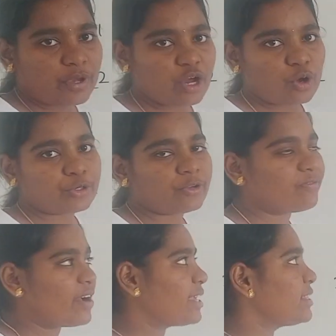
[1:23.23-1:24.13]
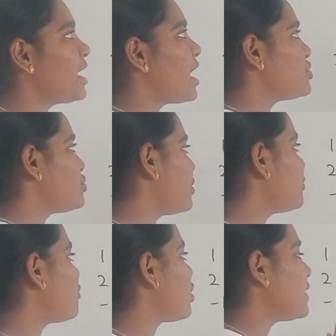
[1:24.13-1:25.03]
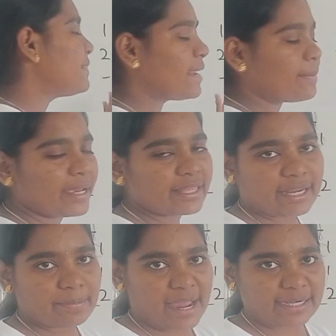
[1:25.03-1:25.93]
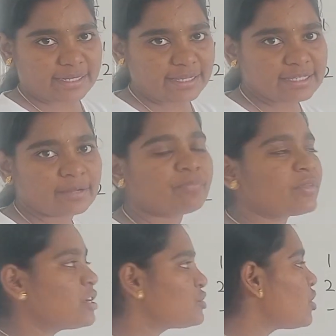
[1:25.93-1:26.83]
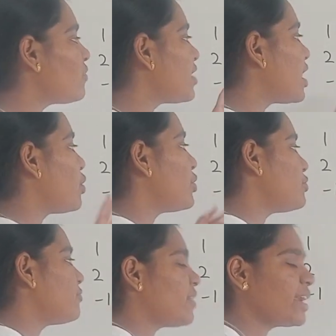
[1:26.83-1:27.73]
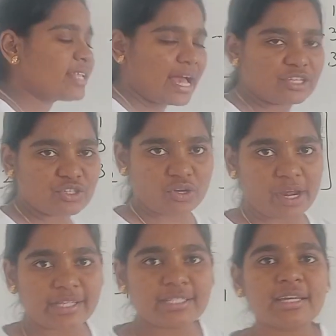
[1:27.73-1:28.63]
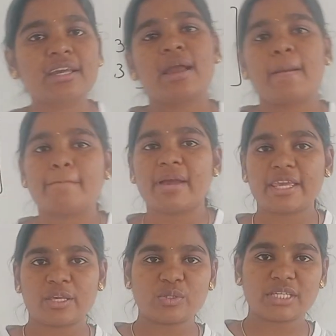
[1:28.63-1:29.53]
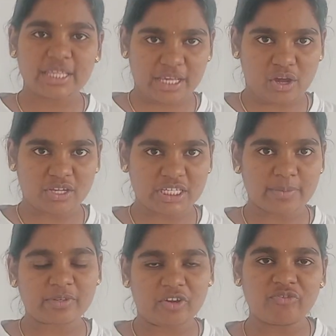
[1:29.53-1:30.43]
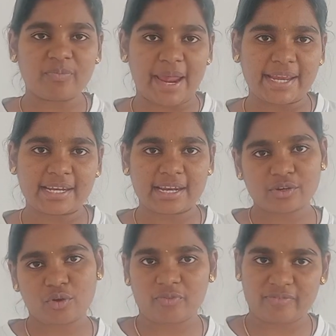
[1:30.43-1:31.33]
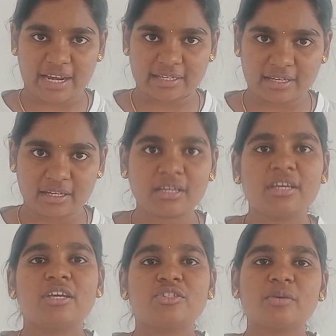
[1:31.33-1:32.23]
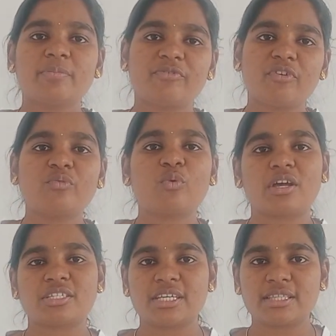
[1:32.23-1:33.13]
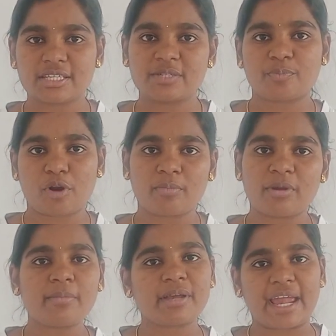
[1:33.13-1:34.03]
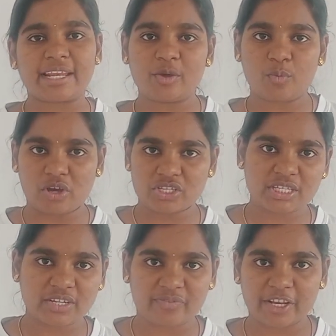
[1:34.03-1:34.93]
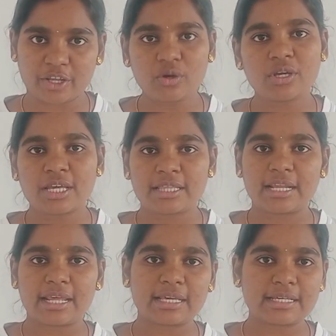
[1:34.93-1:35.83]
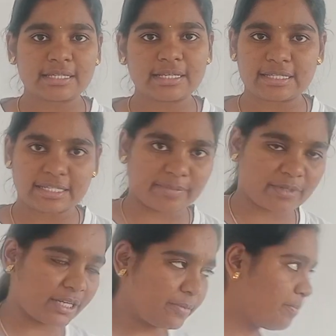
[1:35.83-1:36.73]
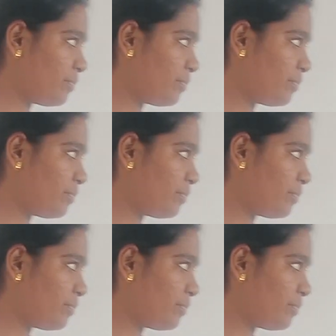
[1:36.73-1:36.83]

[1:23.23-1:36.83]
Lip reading: we are going to find the adjoint for a 3 by 3 matrix. So we are going to find adjoint by using the concept of minor and cofactor. So before watching this problem, kindly watch that video. The link is in description.